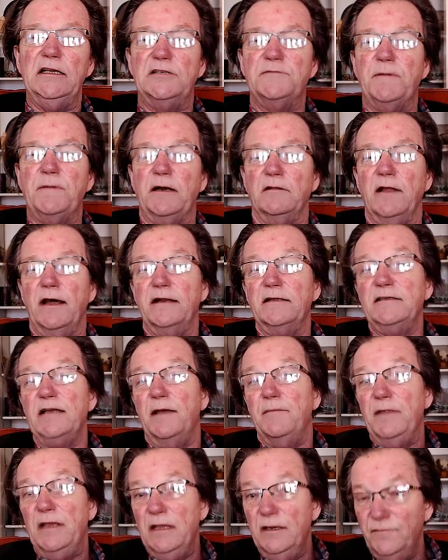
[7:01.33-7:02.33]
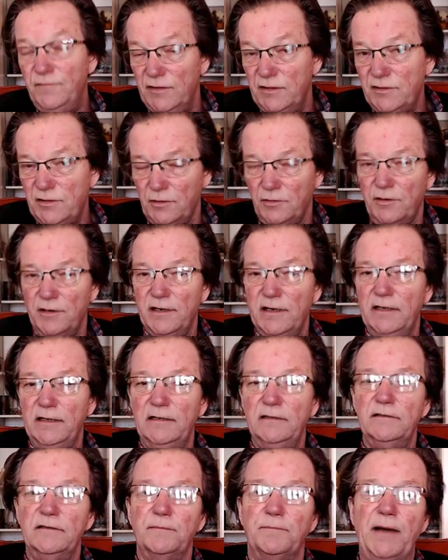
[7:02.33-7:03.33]
spent a lot of time
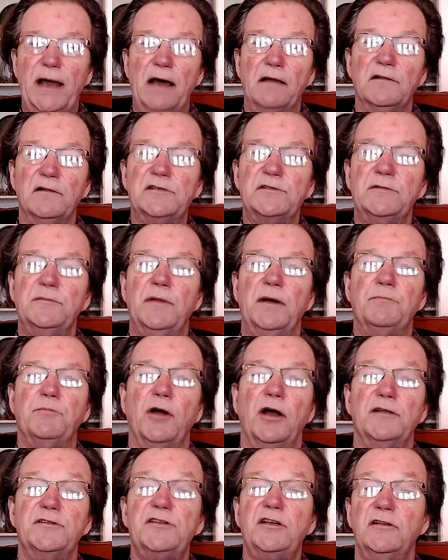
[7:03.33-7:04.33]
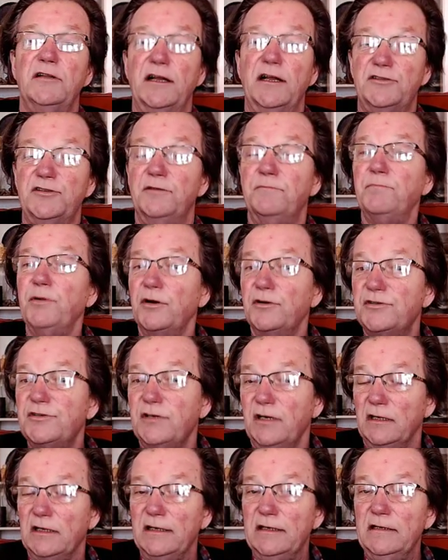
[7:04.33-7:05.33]
inventorying the palace bronze collection
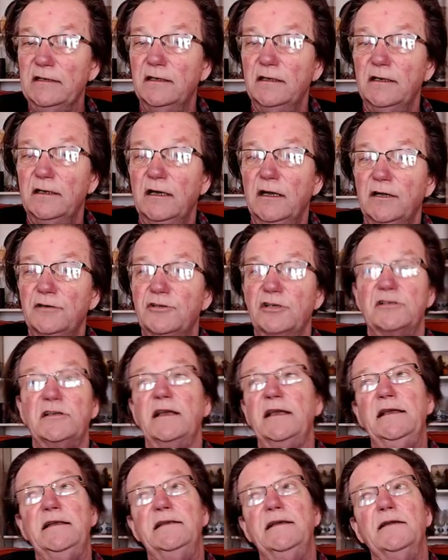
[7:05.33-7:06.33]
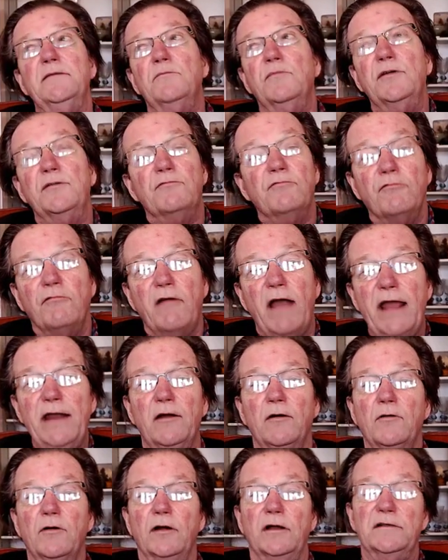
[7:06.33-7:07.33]
personally, just like he did with
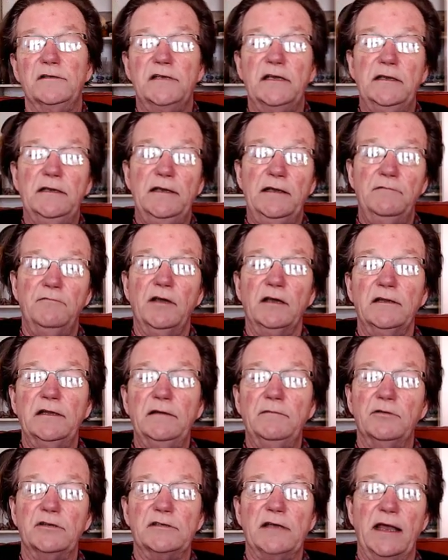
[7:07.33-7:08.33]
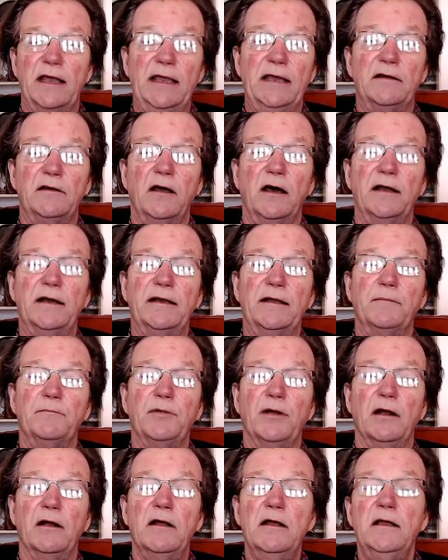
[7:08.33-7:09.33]
rhino horns. He really was a hand-on
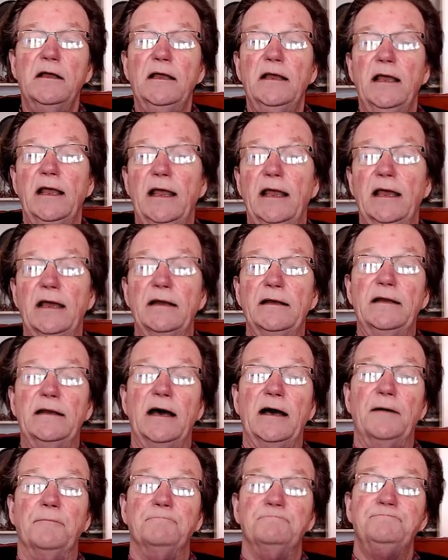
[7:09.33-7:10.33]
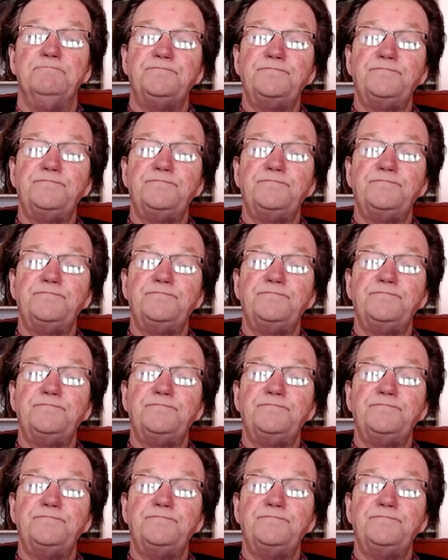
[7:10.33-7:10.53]
emperor. And